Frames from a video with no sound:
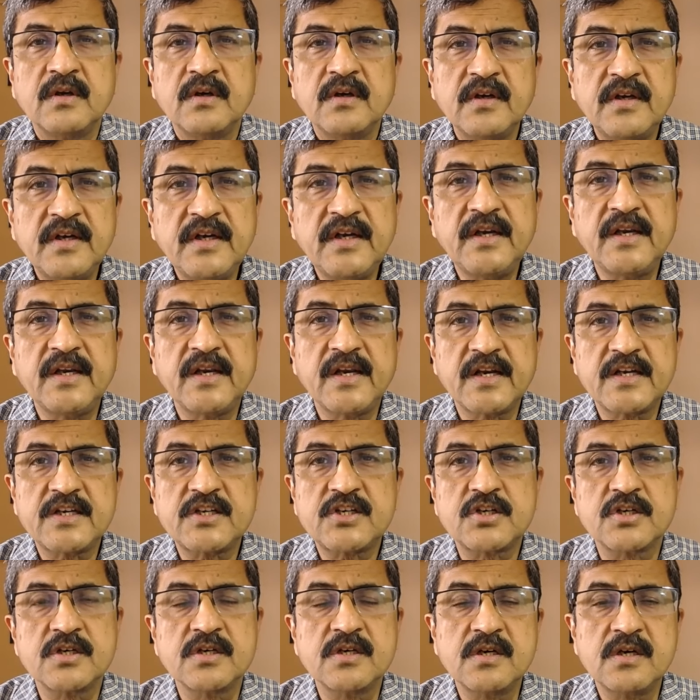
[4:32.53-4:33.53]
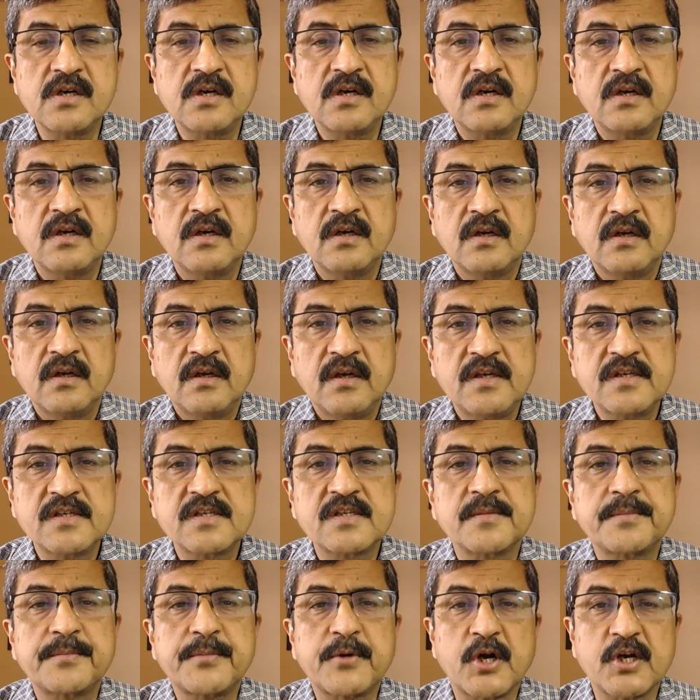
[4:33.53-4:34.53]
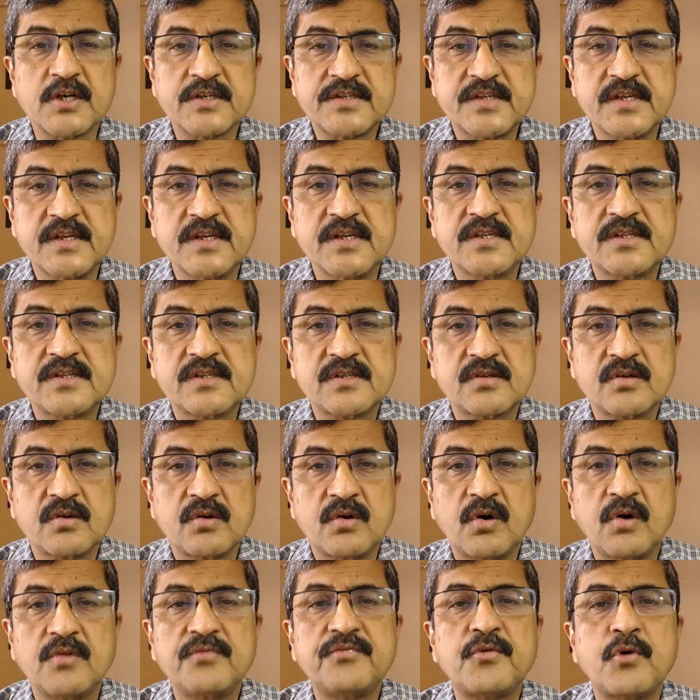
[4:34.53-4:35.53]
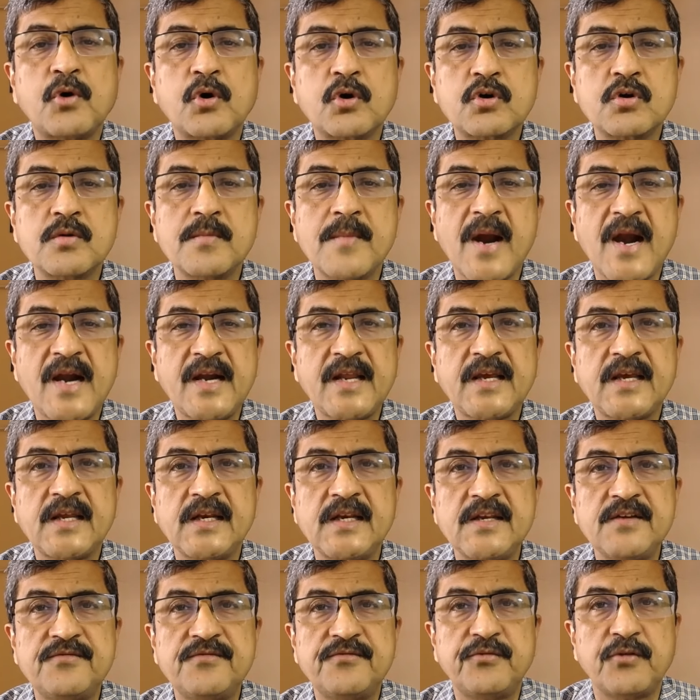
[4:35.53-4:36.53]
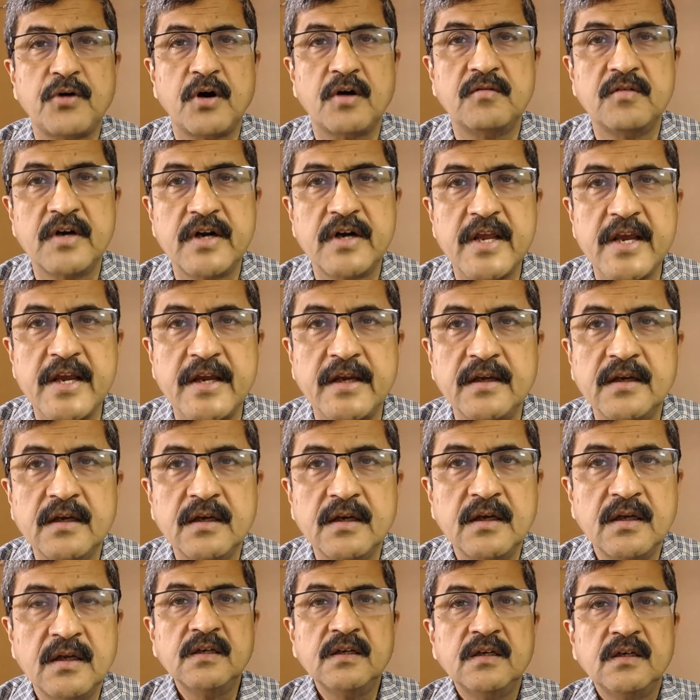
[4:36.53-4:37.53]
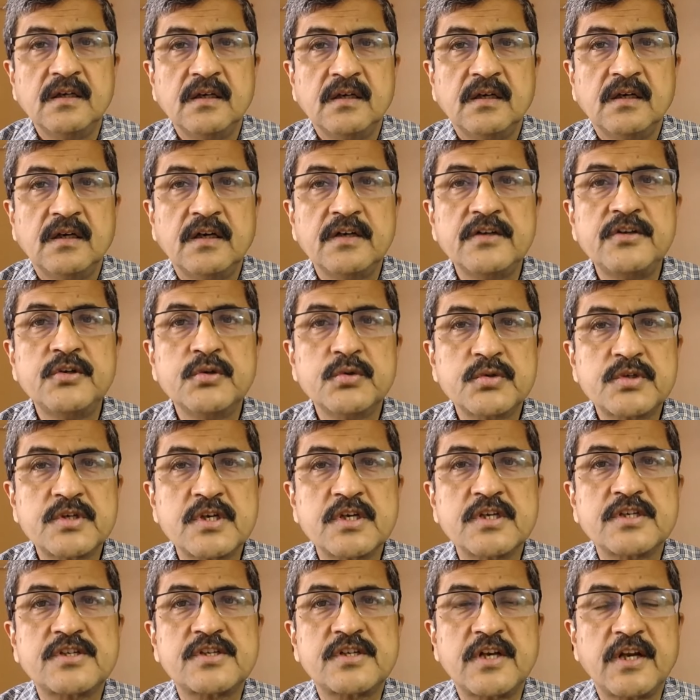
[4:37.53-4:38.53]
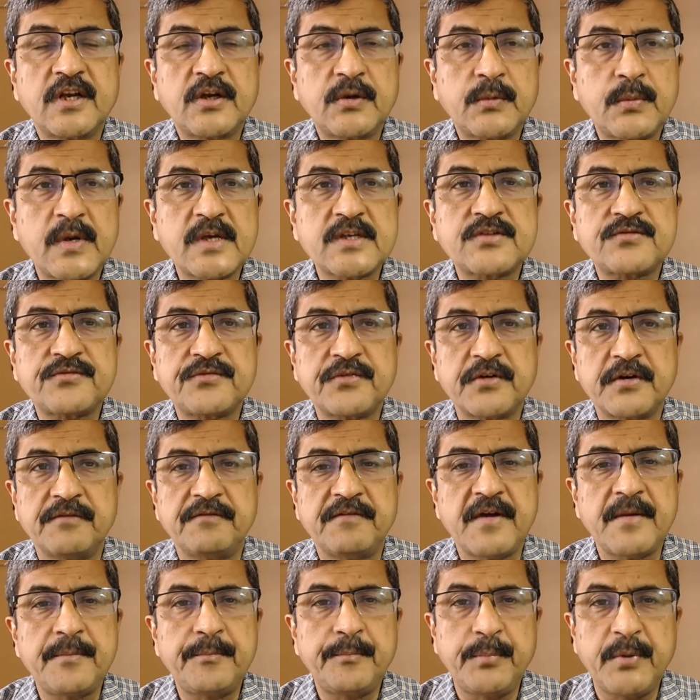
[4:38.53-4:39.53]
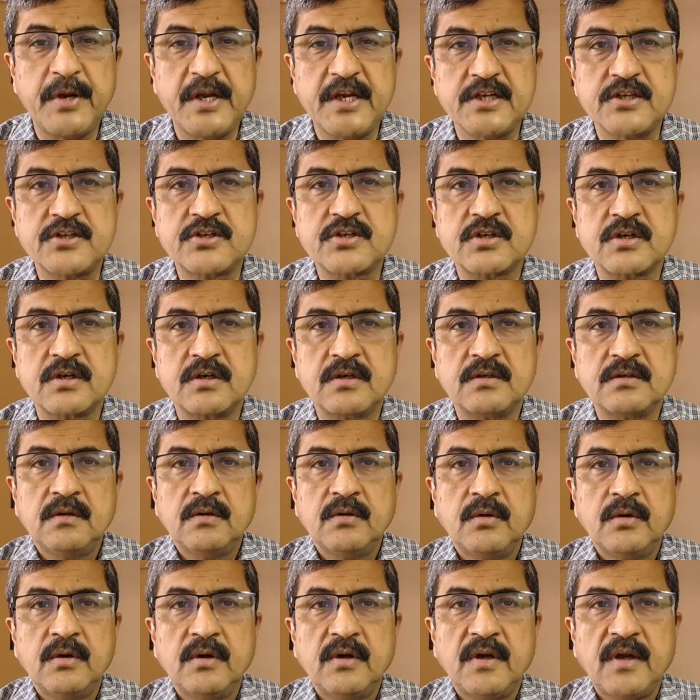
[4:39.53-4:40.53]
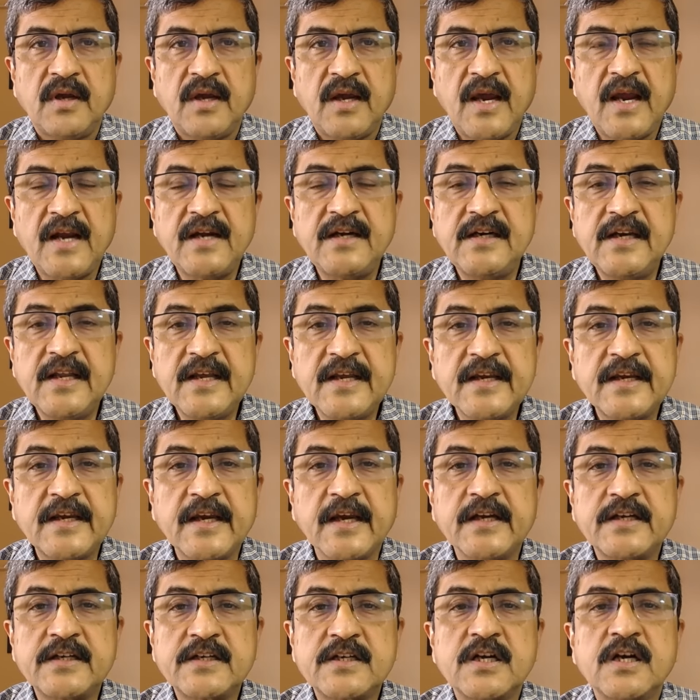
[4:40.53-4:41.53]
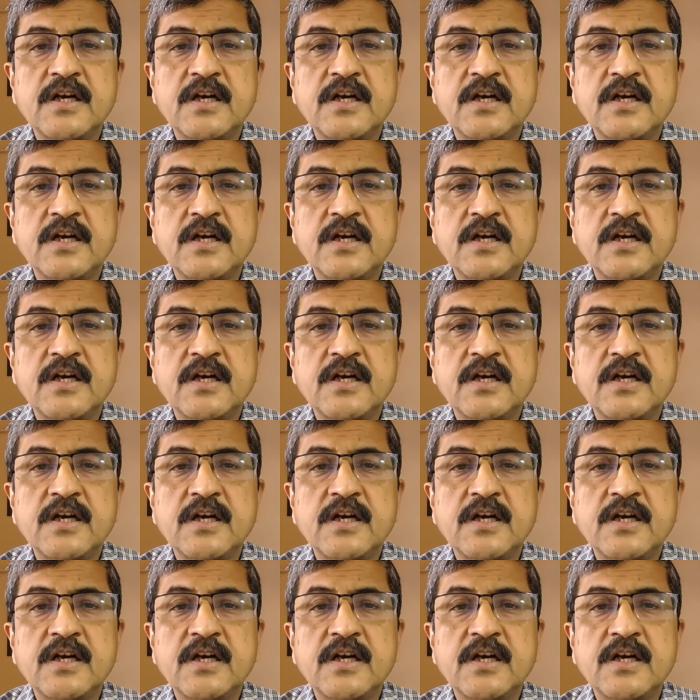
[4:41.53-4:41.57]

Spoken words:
Redirection is the process of automatically forwarding a user's request for a web page and link it